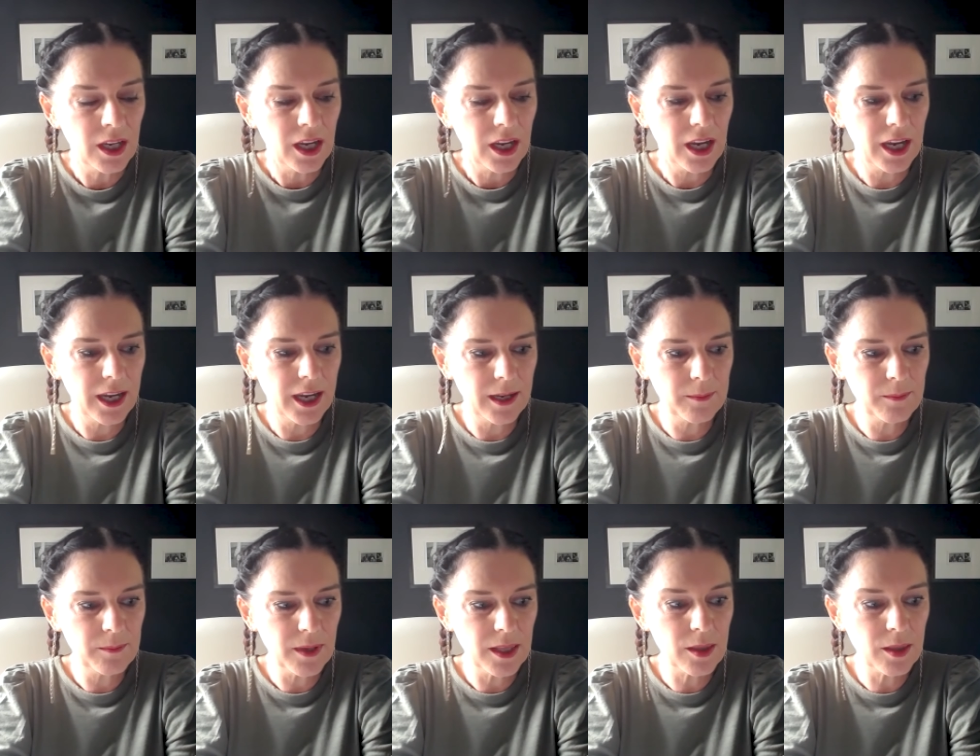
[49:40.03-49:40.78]

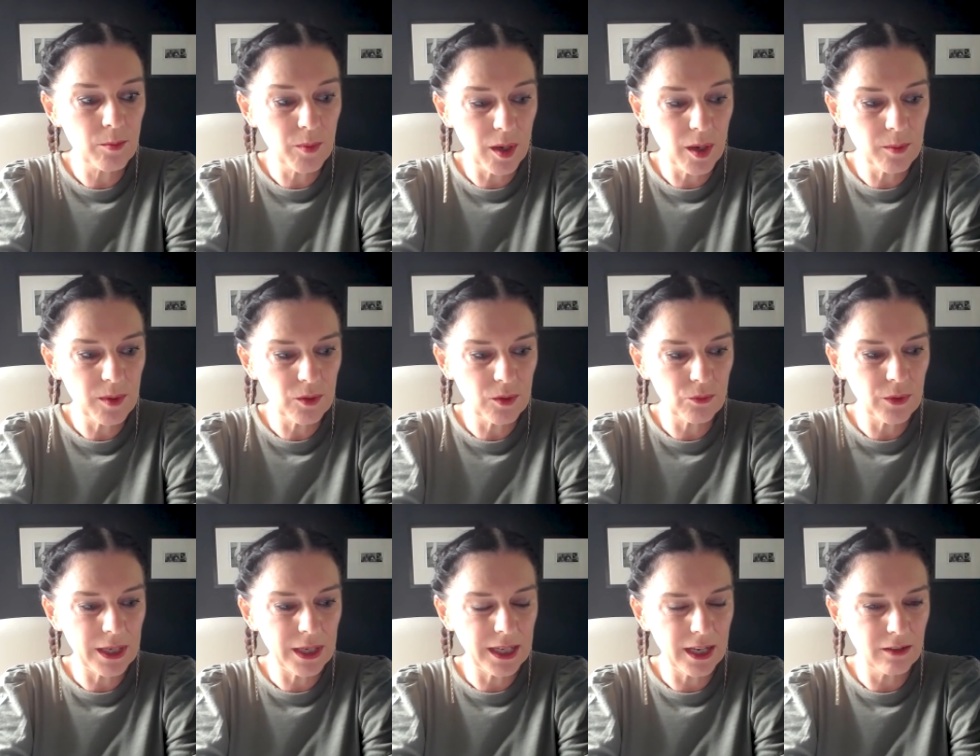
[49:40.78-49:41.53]
Um, at the moment,
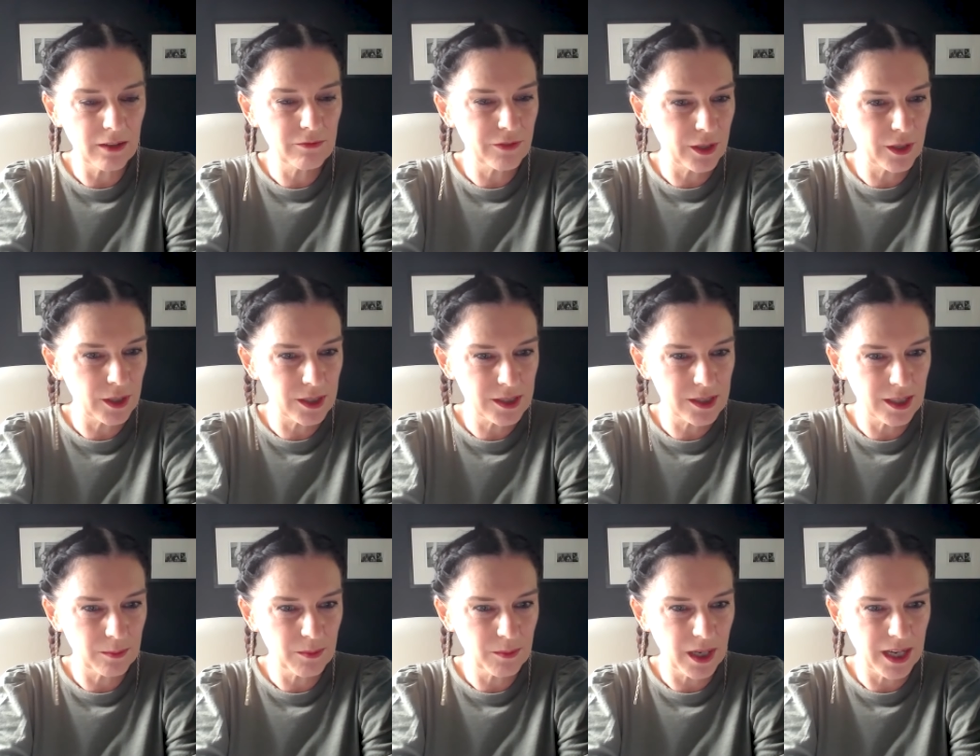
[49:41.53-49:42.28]
really, I'm
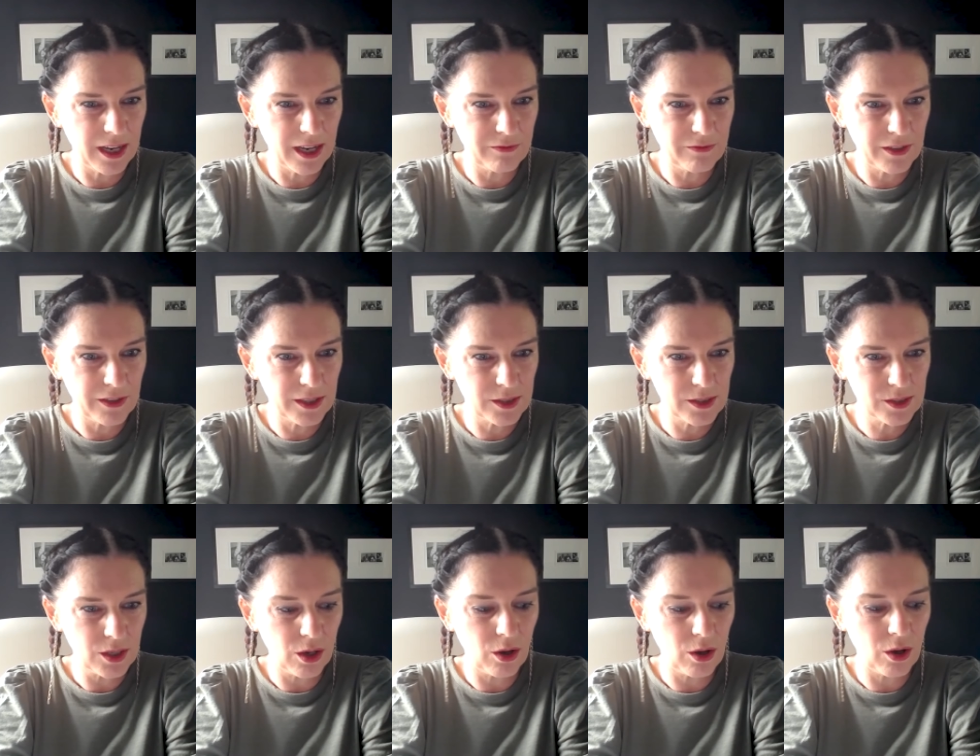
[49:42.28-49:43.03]
focusing my efforts
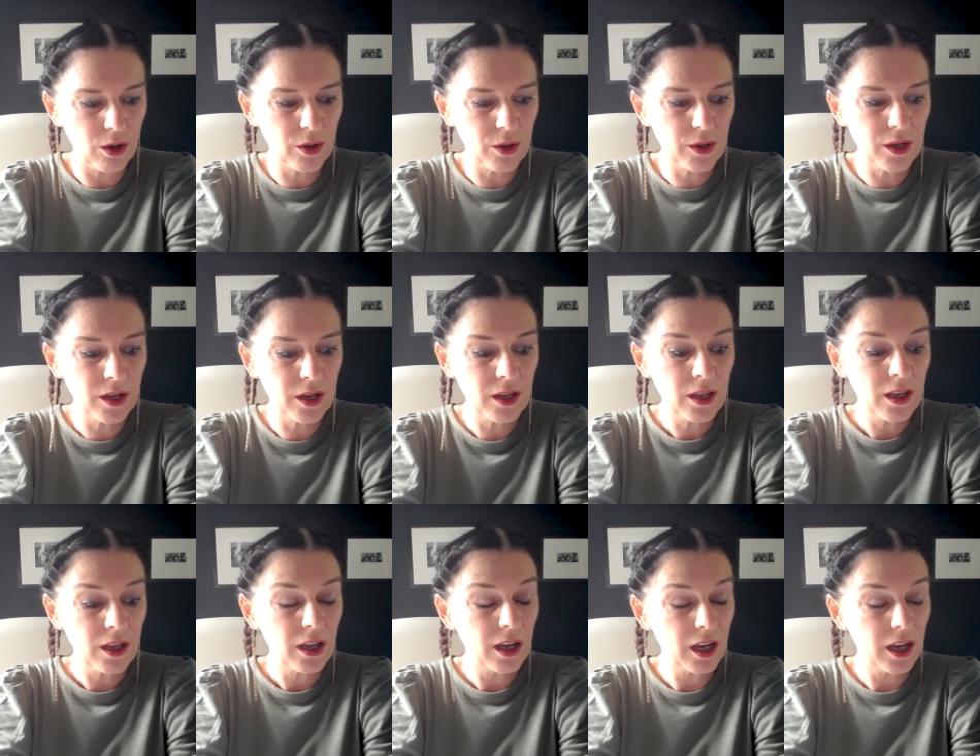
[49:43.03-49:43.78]
on
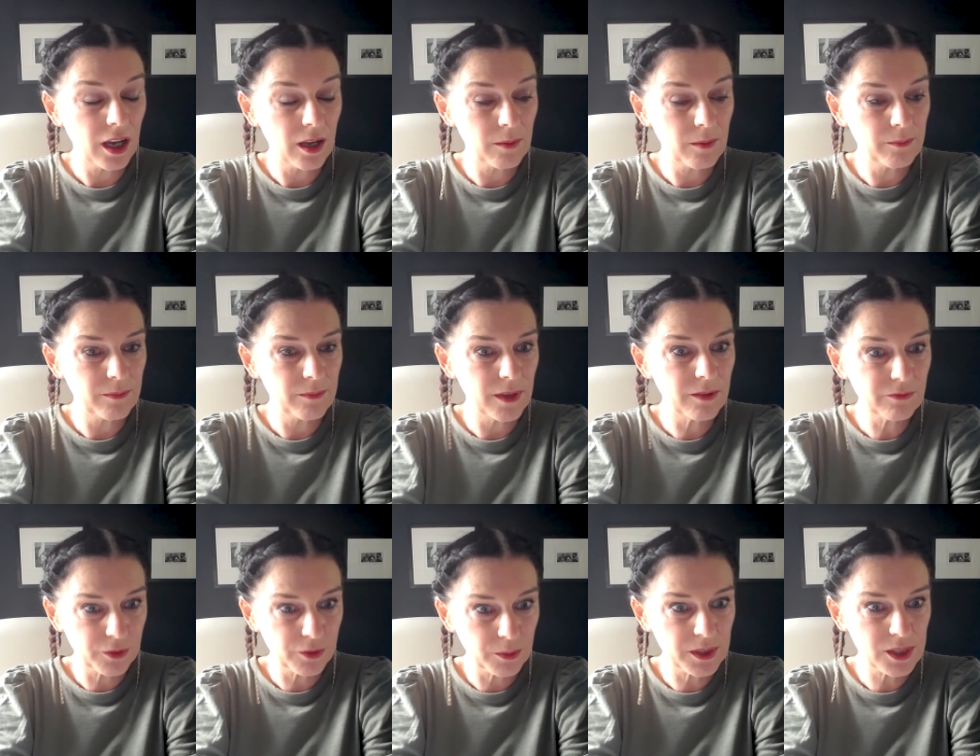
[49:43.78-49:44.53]
um,
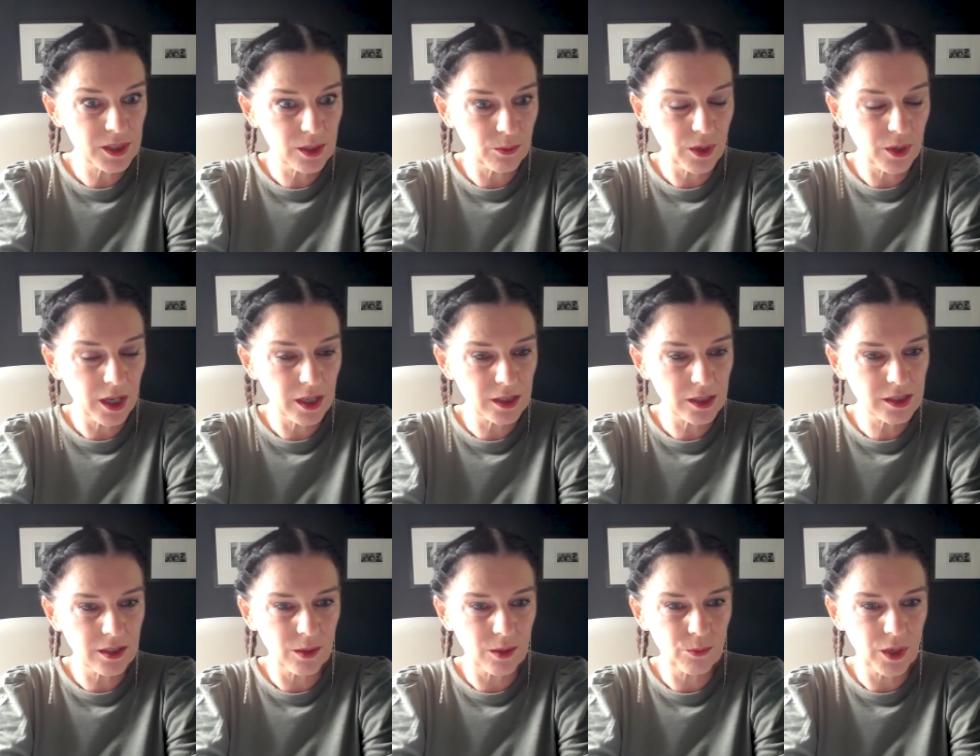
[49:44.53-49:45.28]
influencer work.
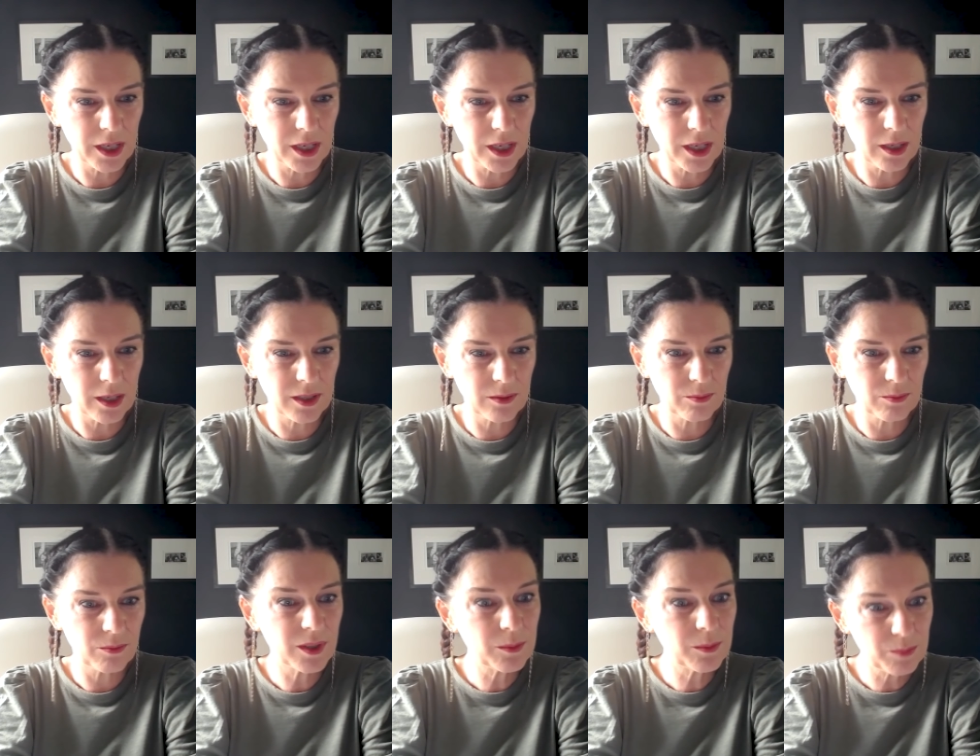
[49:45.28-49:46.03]
So I'm working with,
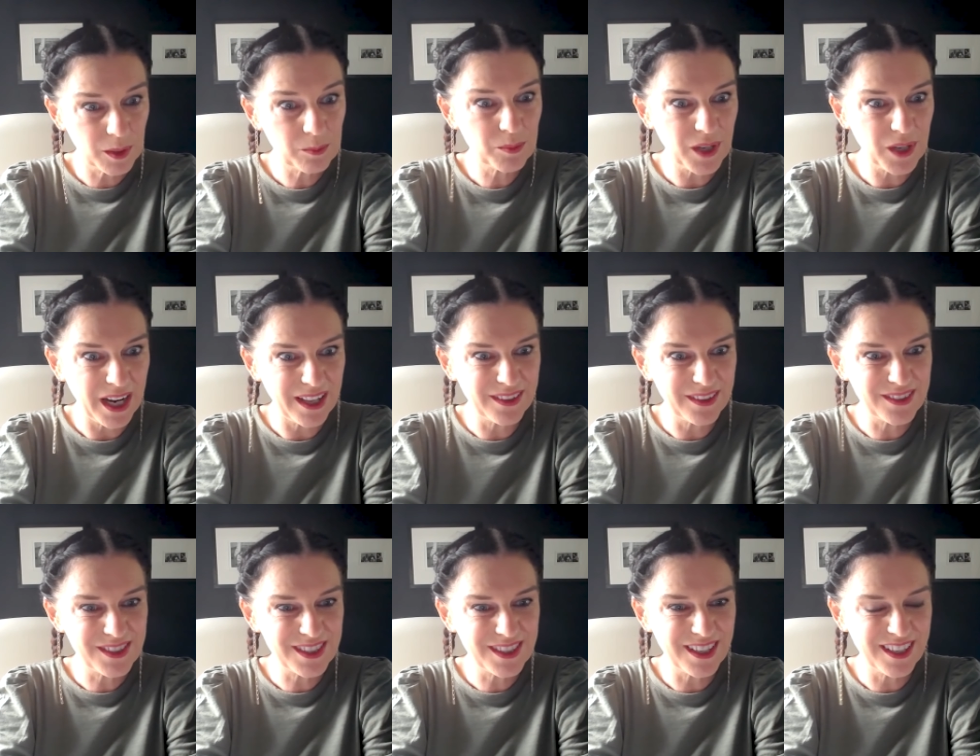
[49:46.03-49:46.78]
big
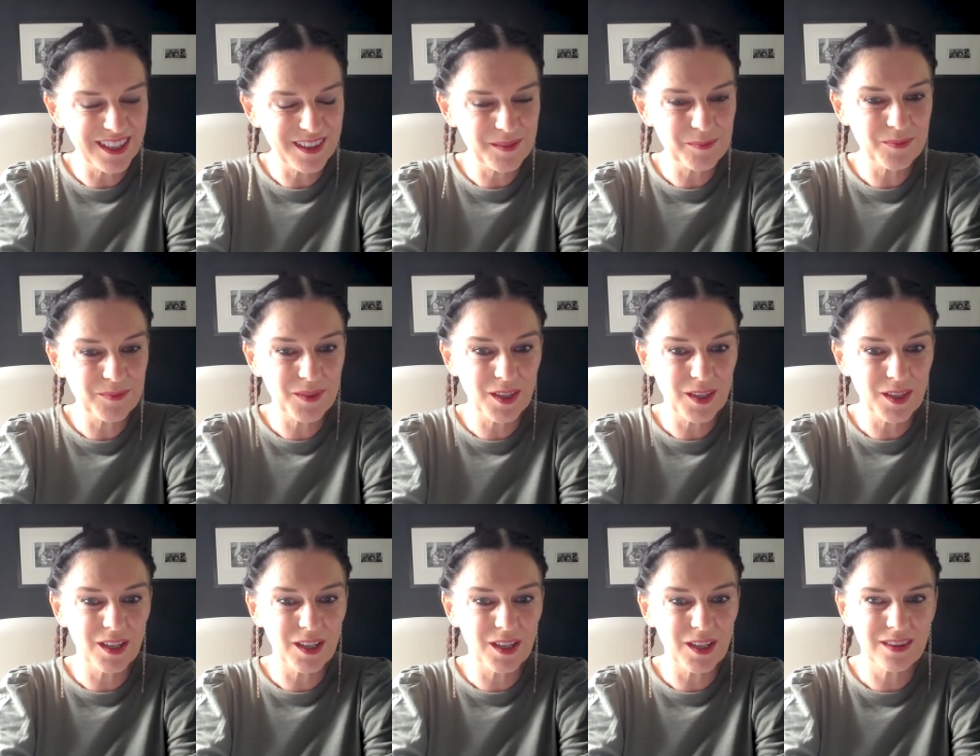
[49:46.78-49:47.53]
brands. Um,
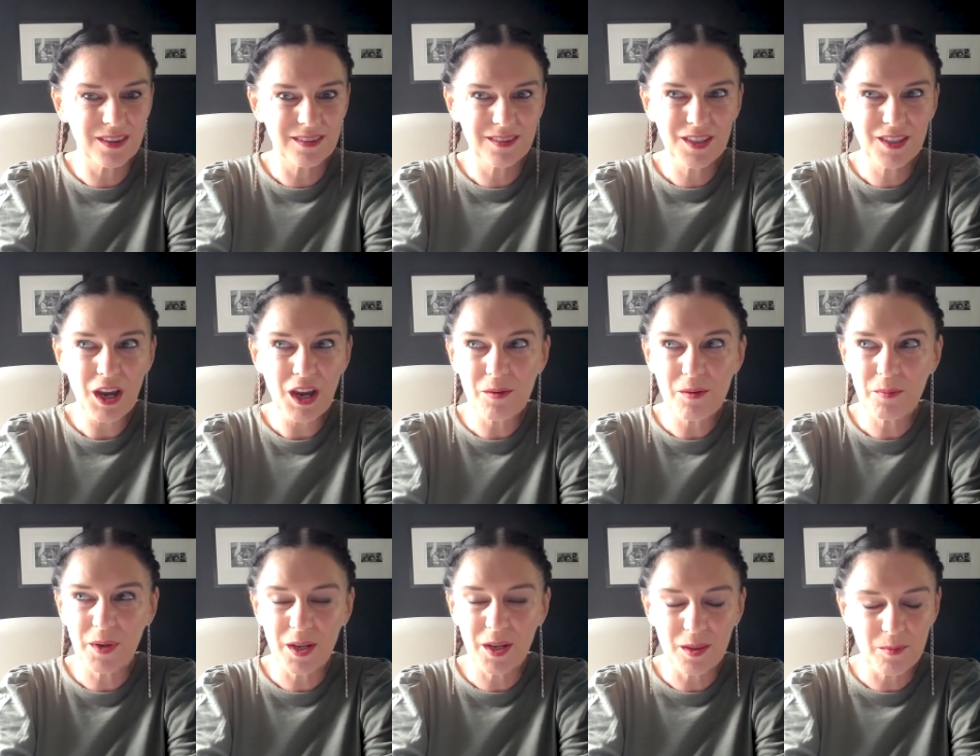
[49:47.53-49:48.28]
the current
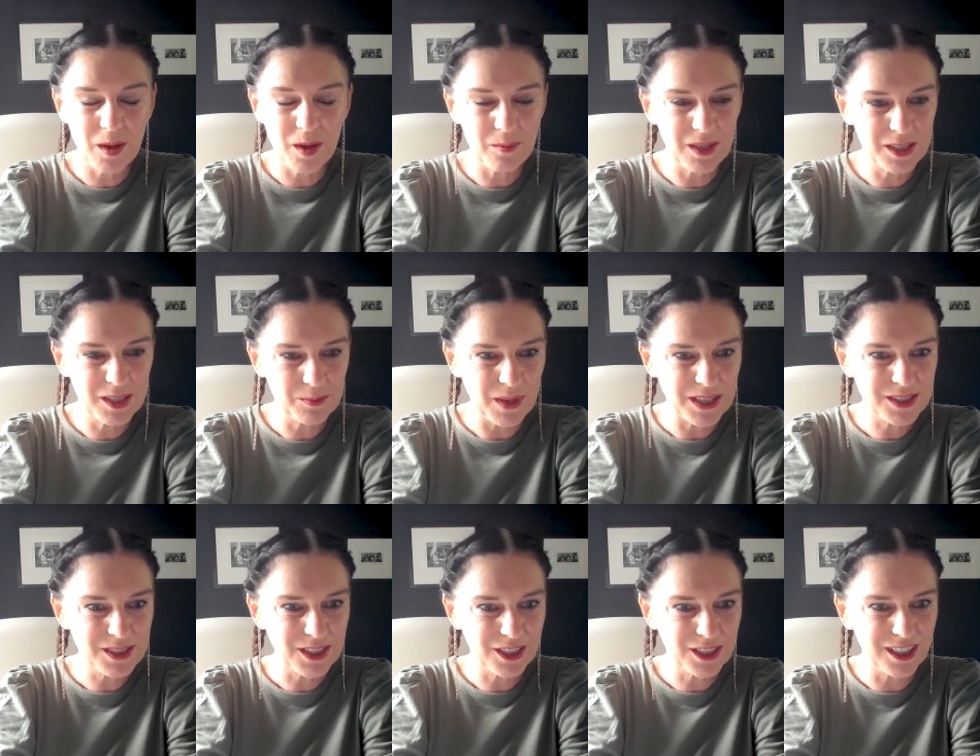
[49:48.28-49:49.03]
one at the moment is
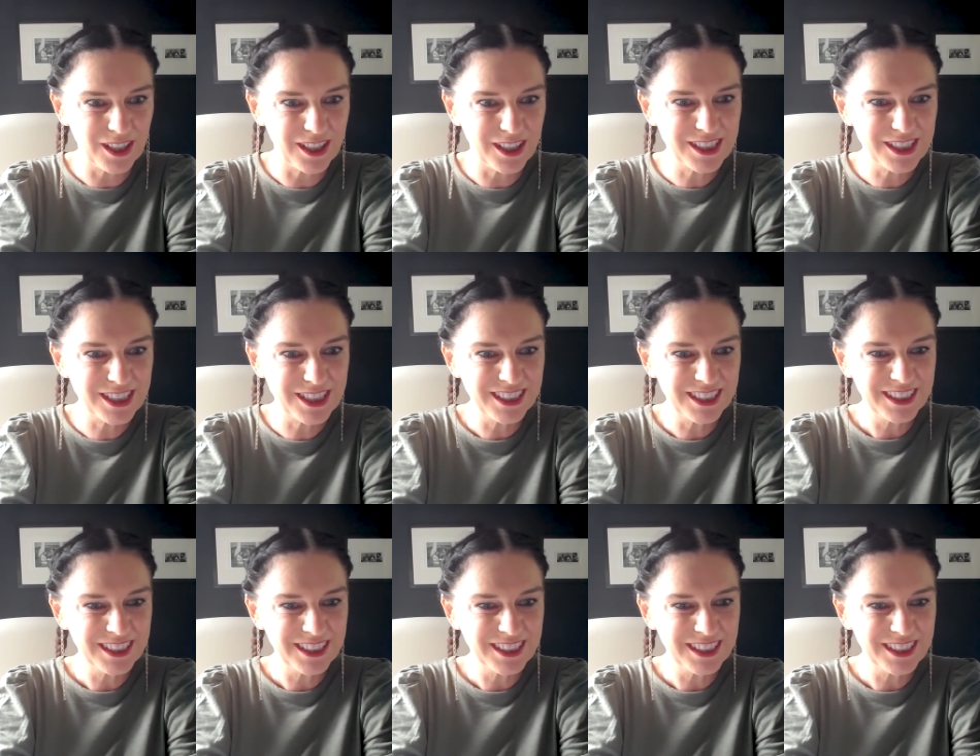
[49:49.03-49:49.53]
Mastercard.